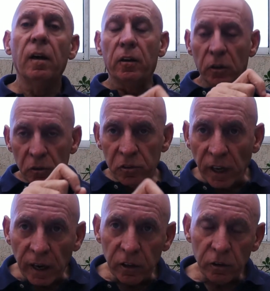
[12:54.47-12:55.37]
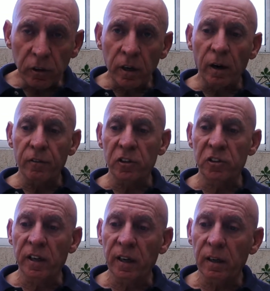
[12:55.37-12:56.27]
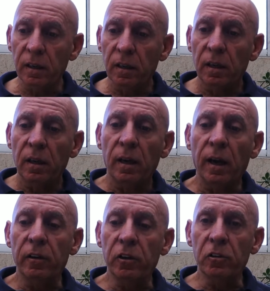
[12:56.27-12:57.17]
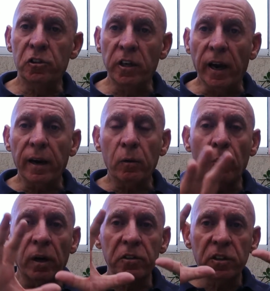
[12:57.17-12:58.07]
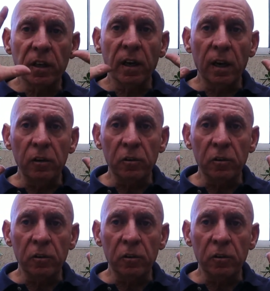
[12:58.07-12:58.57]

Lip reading: you date your cover sheet, and you check once again